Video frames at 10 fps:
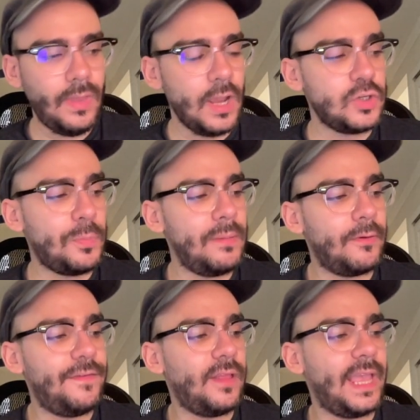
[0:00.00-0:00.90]
So people
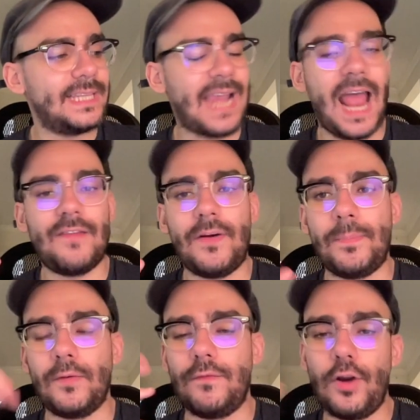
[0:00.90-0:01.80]
feel like it's kind of a
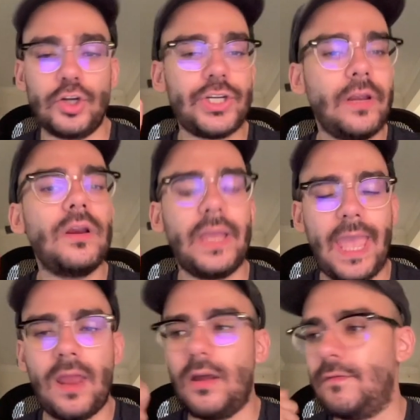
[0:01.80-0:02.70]
perversion,
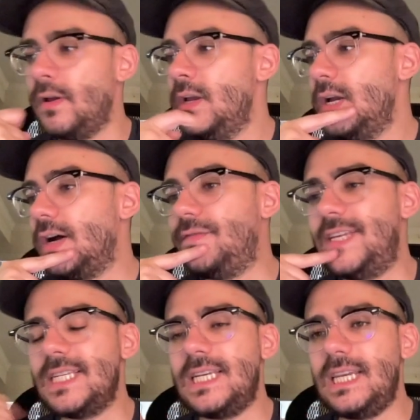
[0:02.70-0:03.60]
again, of
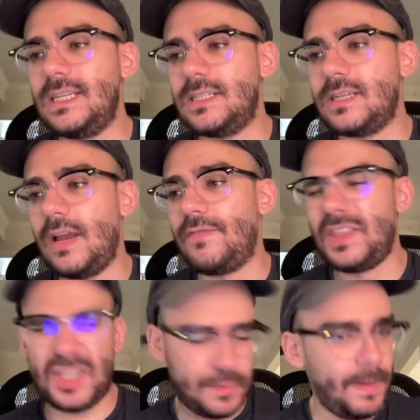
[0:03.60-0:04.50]
Disney's, of like
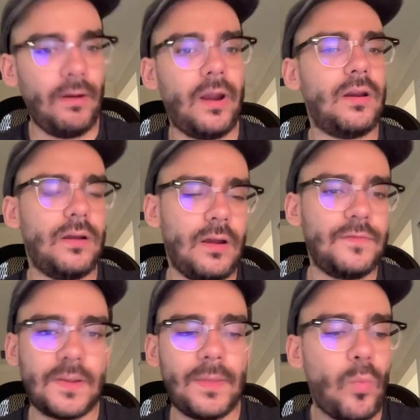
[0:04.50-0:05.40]
the spirit of
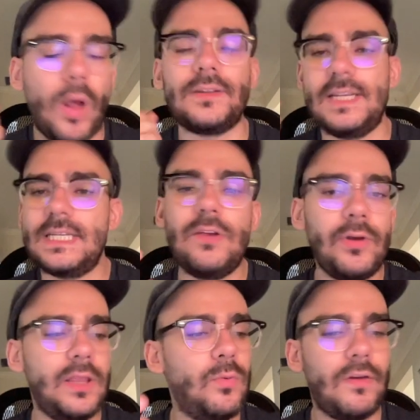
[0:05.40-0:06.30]
something Walt Disney
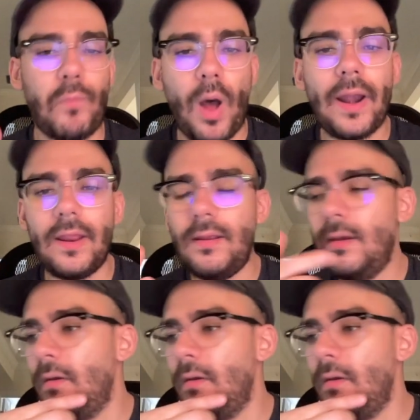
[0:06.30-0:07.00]
really would have wanted.